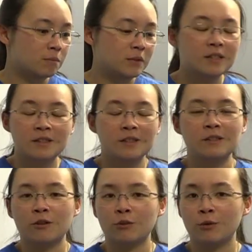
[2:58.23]
This is
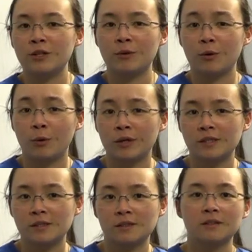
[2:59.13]
a third-year
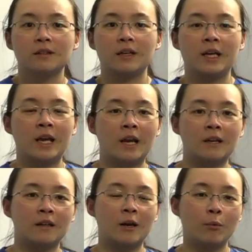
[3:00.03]
course,
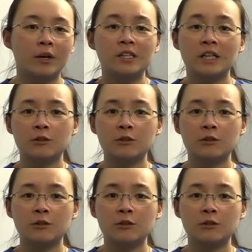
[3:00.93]
and I wanted to